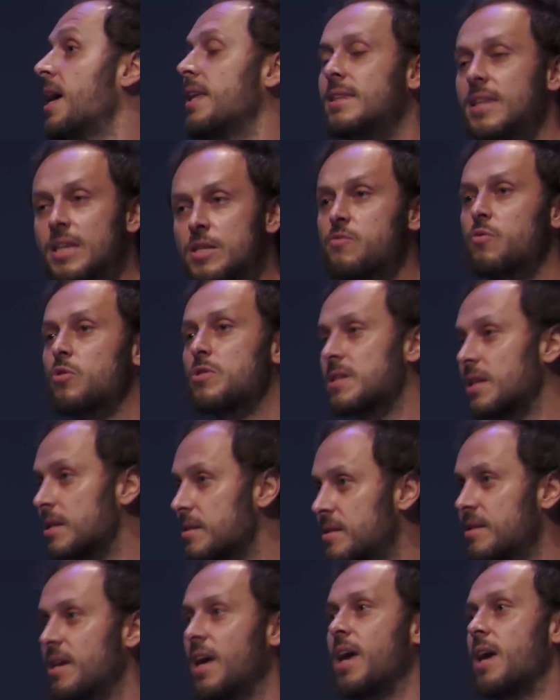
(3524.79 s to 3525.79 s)
this was the
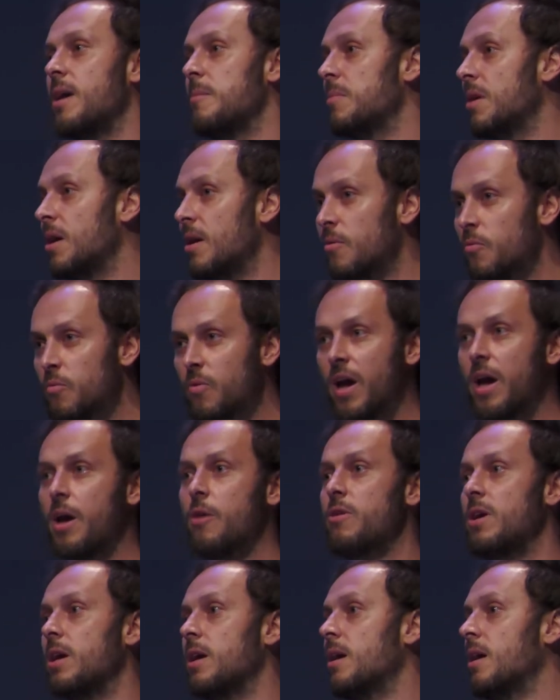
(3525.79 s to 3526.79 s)
same
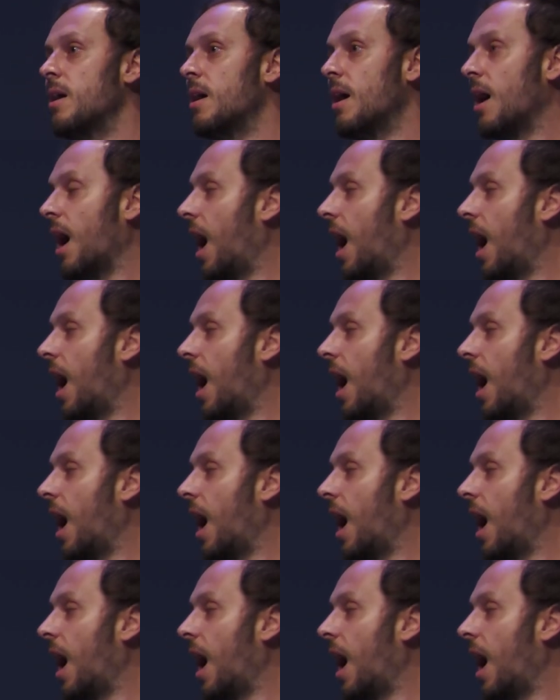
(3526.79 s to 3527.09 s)
very